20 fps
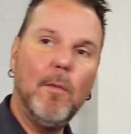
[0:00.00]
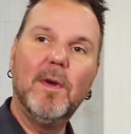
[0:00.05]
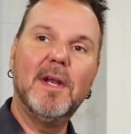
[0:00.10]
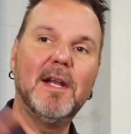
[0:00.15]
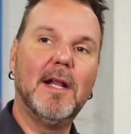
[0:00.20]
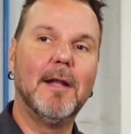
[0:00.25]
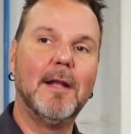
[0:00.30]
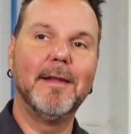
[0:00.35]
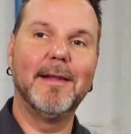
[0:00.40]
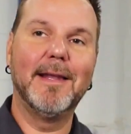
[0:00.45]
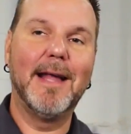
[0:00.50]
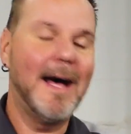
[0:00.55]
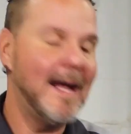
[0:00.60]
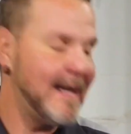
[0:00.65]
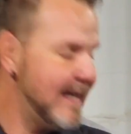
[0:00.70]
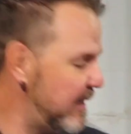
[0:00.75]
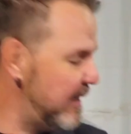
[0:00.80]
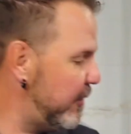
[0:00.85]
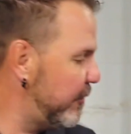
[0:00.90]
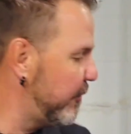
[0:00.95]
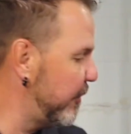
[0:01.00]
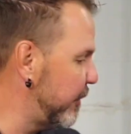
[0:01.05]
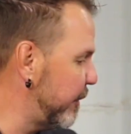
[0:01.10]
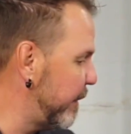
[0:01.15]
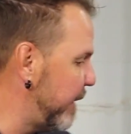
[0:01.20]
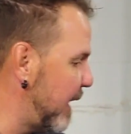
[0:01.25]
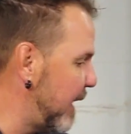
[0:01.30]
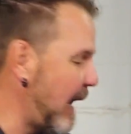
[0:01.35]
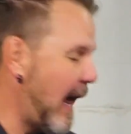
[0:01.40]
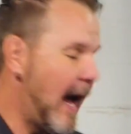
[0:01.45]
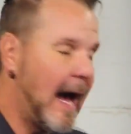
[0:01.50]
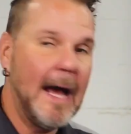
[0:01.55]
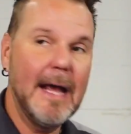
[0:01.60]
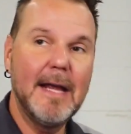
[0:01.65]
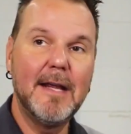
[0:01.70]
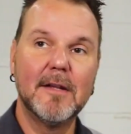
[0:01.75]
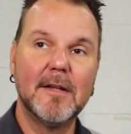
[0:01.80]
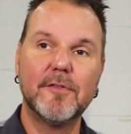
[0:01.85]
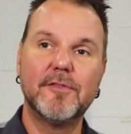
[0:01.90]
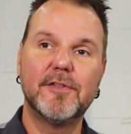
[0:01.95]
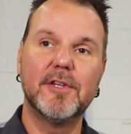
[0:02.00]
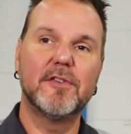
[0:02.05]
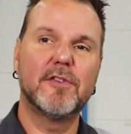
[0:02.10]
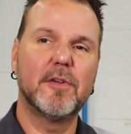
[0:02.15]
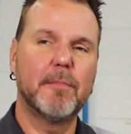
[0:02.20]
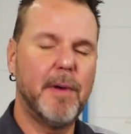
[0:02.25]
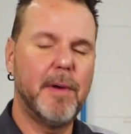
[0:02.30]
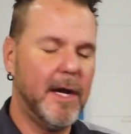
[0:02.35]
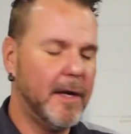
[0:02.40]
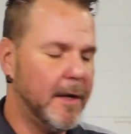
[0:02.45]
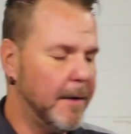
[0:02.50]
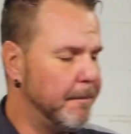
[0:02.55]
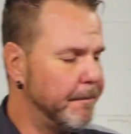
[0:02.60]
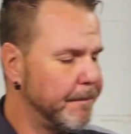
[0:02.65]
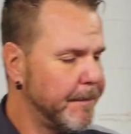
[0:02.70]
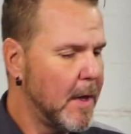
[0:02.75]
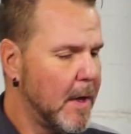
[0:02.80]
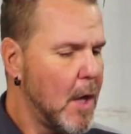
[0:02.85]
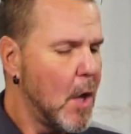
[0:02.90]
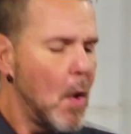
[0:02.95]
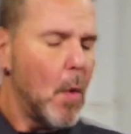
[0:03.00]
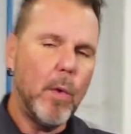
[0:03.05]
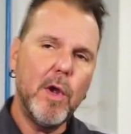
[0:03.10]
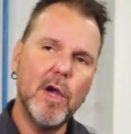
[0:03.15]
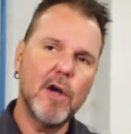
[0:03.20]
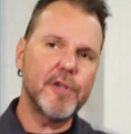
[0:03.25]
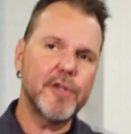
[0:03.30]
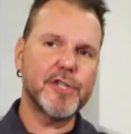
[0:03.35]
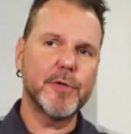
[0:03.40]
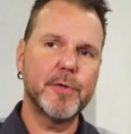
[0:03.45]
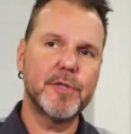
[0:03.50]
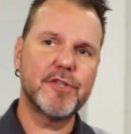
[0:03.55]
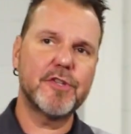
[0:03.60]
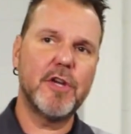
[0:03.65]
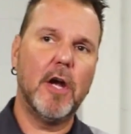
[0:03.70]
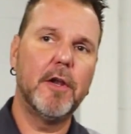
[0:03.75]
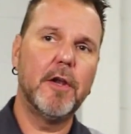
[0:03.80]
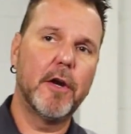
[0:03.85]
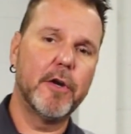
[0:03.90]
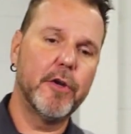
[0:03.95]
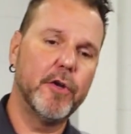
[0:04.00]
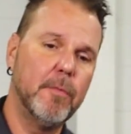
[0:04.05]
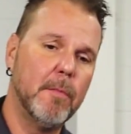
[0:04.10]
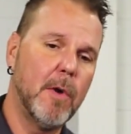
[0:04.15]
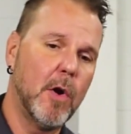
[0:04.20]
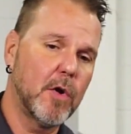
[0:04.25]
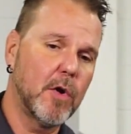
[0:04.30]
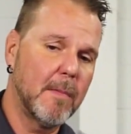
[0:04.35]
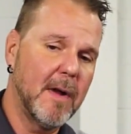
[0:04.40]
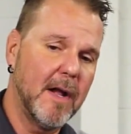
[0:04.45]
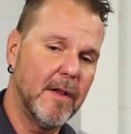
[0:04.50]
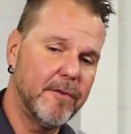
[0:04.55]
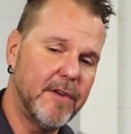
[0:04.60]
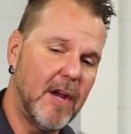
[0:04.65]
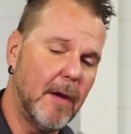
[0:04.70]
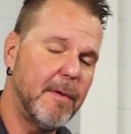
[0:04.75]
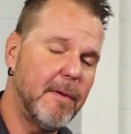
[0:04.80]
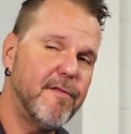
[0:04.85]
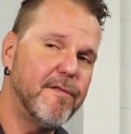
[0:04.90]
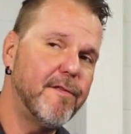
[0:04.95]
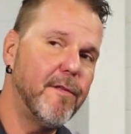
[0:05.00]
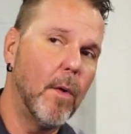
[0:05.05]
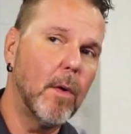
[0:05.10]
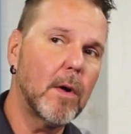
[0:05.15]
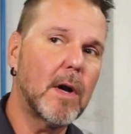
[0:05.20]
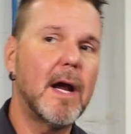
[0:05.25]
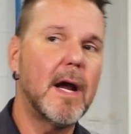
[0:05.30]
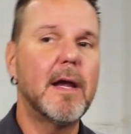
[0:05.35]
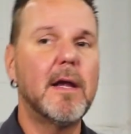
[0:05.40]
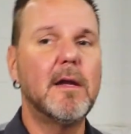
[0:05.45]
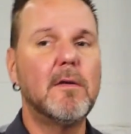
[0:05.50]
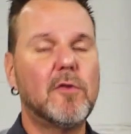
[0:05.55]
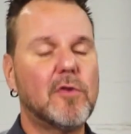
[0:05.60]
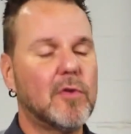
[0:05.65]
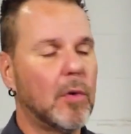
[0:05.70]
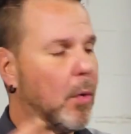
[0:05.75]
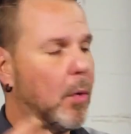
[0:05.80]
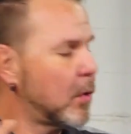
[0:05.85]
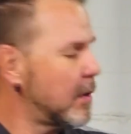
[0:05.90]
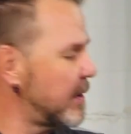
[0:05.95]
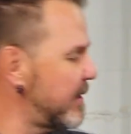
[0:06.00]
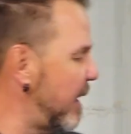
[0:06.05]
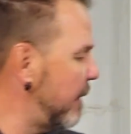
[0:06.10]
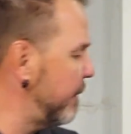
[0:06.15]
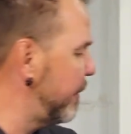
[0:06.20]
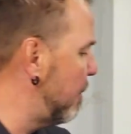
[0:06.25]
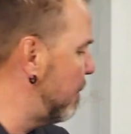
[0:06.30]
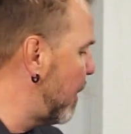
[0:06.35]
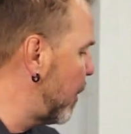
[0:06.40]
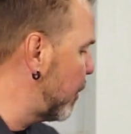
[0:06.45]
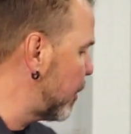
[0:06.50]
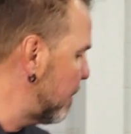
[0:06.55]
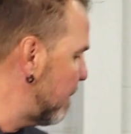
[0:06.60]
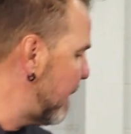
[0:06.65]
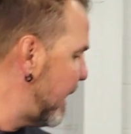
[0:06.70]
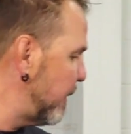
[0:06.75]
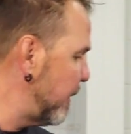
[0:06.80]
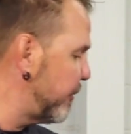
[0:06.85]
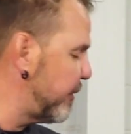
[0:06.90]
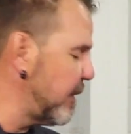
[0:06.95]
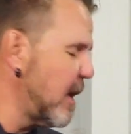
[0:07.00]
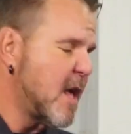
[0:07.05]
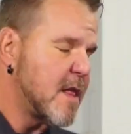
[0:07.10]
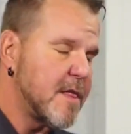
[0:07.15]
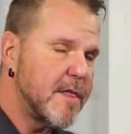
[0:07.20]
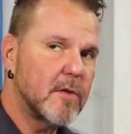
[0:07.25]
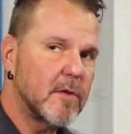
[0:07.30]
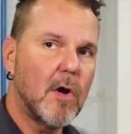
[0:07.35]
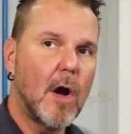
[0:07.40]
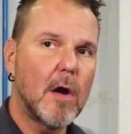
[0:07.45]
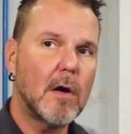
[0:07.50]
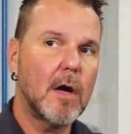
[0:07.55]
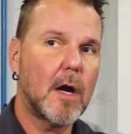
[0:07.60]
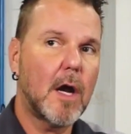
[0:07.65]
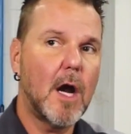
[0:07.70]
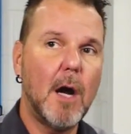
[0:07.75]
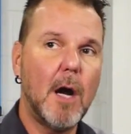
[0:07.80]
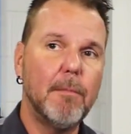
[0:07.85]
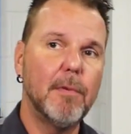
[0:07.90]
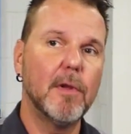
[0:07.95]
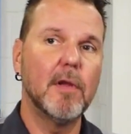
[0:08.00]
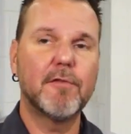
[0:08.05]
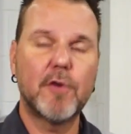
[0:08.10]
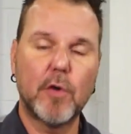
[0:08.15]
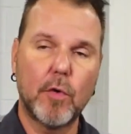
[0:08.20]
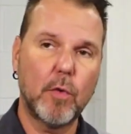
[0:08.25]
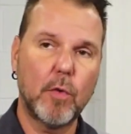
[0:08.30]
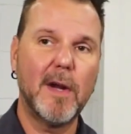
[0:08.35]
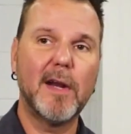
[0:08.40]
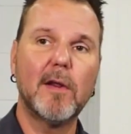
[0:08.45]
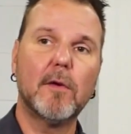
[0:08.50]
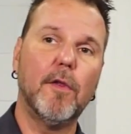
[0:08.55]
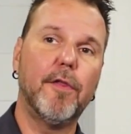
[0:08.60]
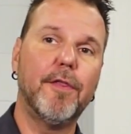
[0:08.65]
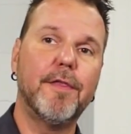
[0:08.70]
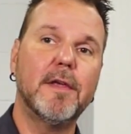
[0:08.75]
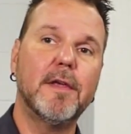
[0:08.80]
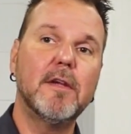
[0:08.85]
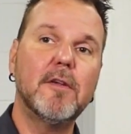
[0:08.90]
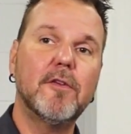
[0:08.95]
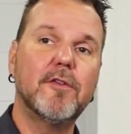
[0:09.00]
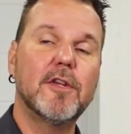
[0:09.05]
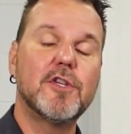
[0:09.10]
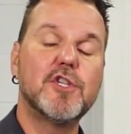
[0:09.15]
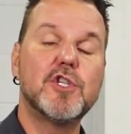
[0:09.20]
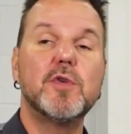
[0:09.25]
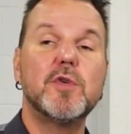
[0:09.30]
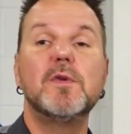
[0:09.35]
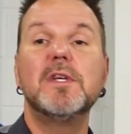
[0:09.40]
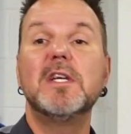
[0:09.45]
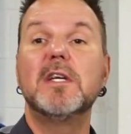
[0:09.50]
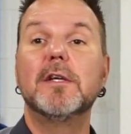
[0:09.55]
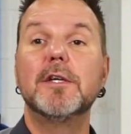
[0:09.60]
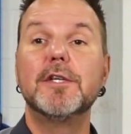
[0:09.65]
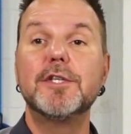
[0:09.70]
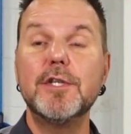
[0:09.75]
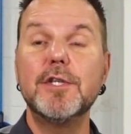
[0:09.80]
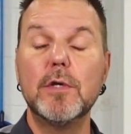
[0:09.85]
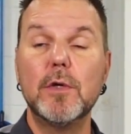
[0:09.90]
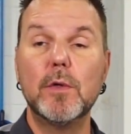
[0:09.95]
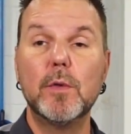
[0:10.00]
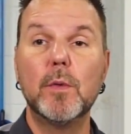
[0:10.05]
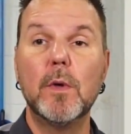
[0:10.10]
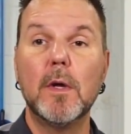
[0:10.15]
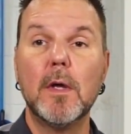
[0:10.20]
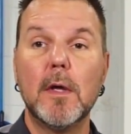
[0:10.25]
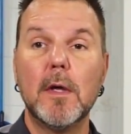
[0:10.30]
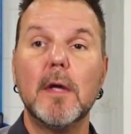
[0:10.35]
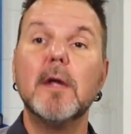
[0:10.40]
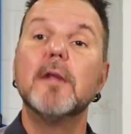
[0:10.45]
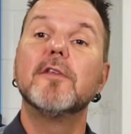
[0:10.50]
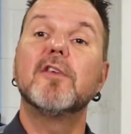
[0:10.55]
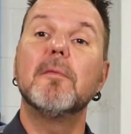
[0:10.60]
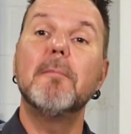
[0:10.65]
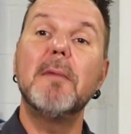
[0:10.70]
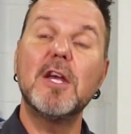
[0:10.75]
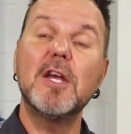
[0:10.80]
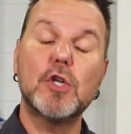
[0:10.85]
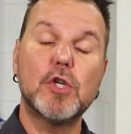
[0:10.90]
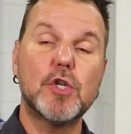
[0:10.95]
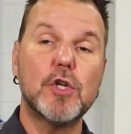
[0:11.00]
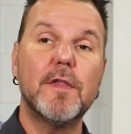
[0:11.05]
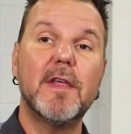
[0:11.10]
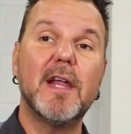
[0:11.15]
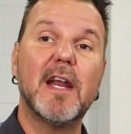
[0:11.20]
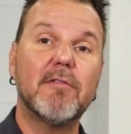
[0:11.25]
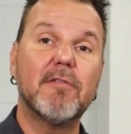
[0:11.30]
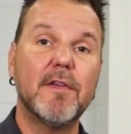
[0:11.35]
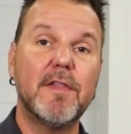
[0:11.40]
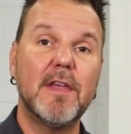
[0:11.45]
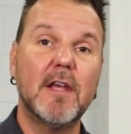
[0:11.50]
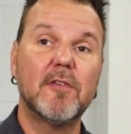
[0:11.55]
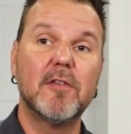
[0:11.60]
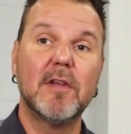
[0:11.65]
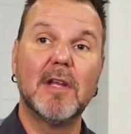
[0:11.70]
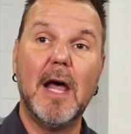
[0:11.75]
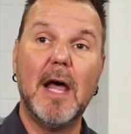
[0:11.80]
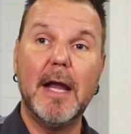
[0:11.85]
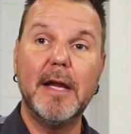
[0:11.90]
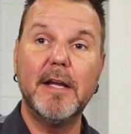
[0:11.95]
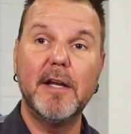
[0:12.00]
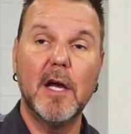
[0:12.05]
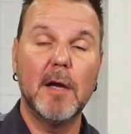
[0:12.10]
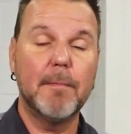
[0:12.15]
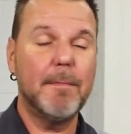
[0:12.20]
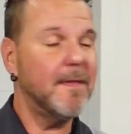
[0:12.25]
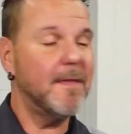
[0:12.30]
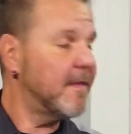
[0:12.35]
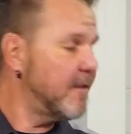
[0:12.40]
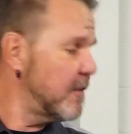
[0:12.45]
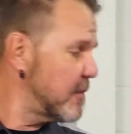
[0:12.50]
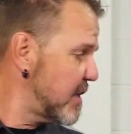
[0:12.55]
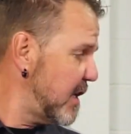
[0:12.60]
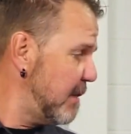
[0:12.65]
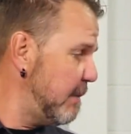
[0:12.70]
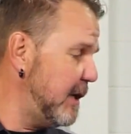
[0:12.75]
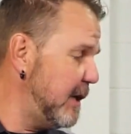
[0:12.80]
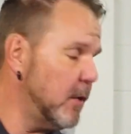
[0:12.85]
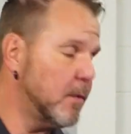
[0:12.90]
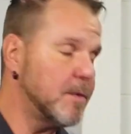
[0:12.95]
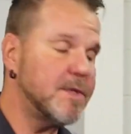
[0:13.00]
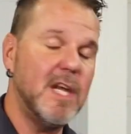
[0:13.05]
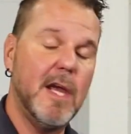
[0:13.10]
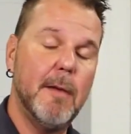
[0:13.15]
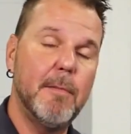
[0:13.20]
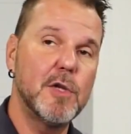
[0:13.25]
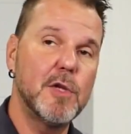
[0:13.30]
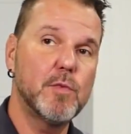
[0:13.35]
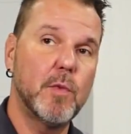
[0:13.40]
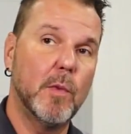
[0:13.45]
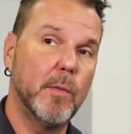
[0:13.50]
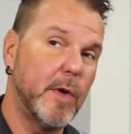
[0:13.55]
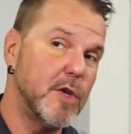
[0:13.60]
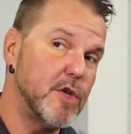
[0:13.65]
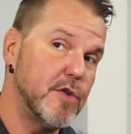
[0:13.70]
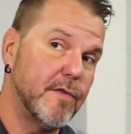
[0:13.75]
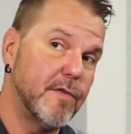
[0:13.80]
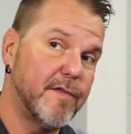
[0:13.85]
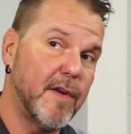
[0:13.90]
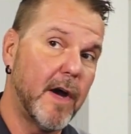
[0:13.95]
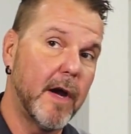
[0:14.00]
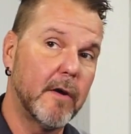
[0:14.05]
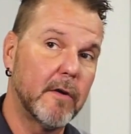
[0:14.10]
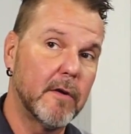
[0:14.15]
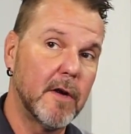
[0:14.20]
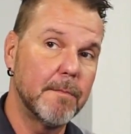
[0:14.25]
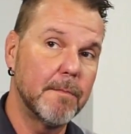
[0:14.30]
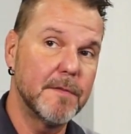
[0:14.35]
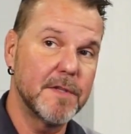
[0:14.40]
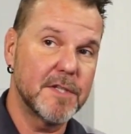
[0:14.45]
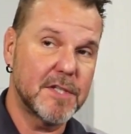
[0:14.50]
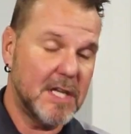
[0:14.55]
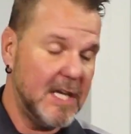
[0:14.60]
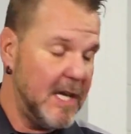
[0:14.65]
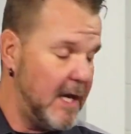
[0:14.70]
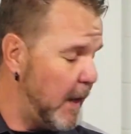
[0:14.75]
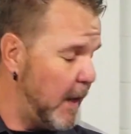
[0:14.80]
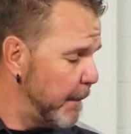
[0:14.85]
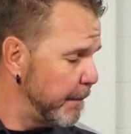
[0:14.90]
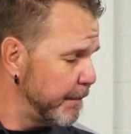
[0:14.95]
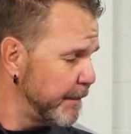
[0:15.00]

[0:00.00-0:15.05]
went a lot easier than I anticipated. We also installed our new motor mounts. Now before I torque down the motor mounts, there are a couple of critical things that you need to do to make sure that everything's lined up and that there's going to be no damage when we do fire up the ski.